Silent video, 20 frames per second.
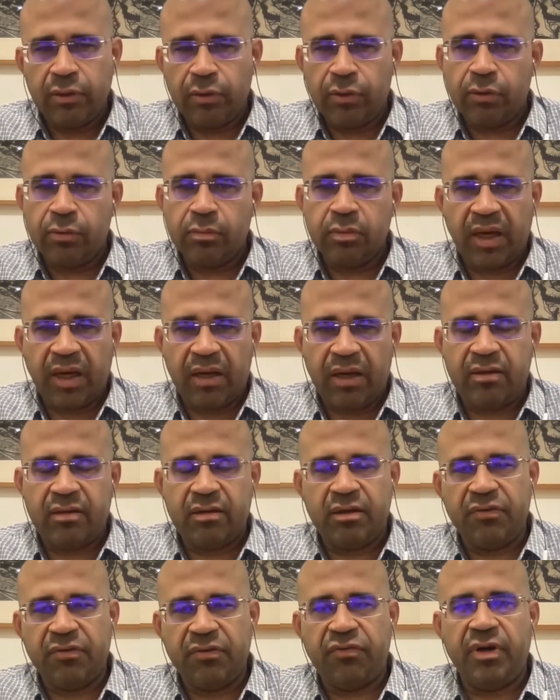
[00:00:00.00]
you know,
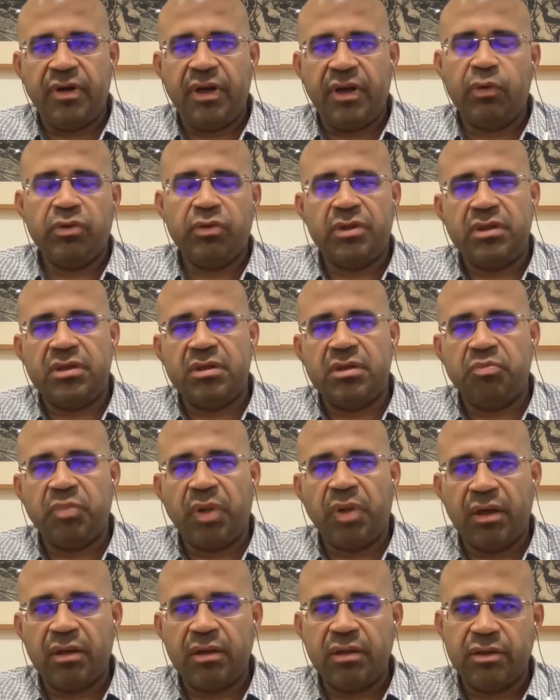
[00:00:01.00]
get different
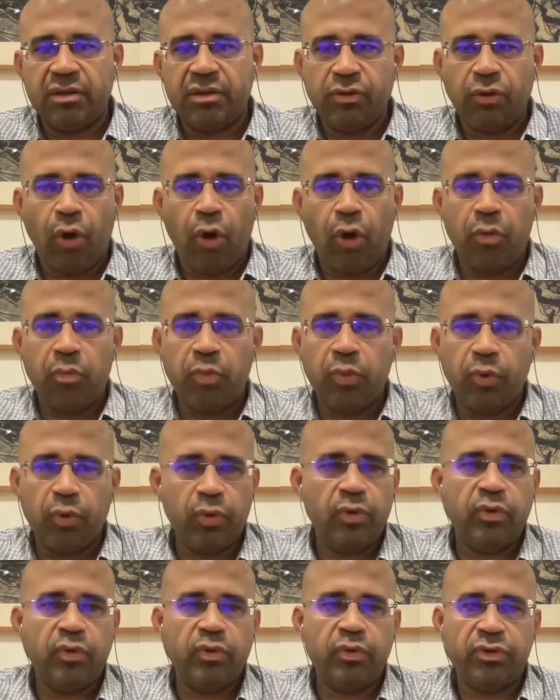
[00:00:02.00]
ecosystem partners
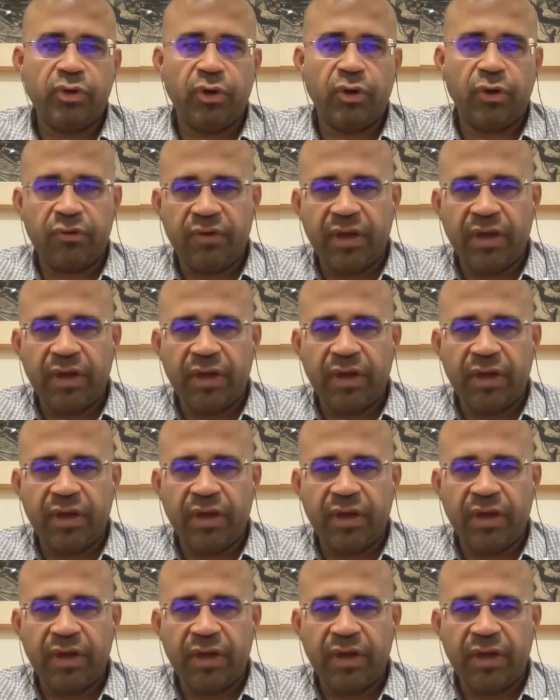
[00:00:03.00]
on board